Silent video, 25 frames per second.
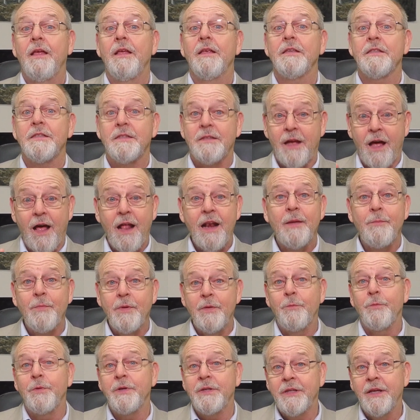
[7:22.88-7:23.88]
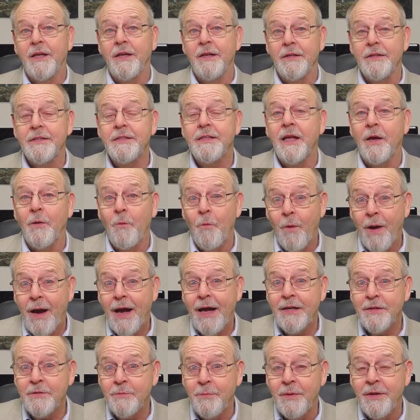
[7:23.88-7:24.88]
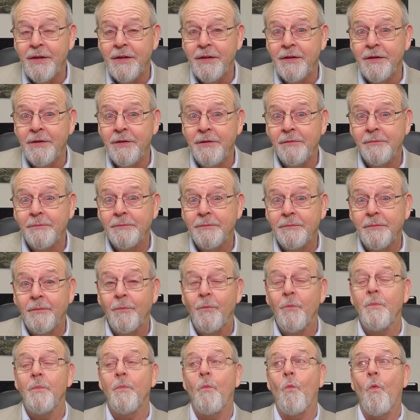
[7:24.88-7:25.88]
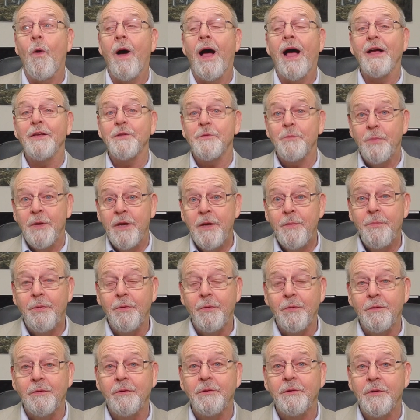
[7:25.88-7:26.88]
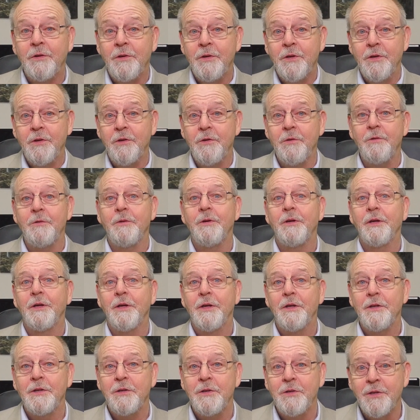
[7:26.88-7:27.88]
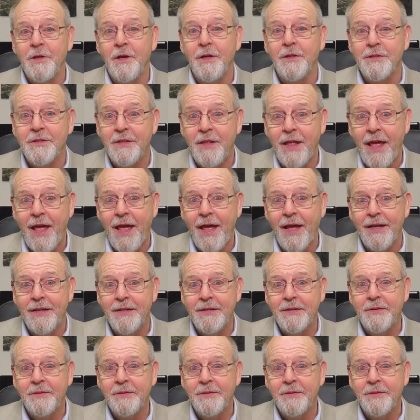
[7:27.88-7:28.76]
Solomon would tell us that wise men, wise people, do just that.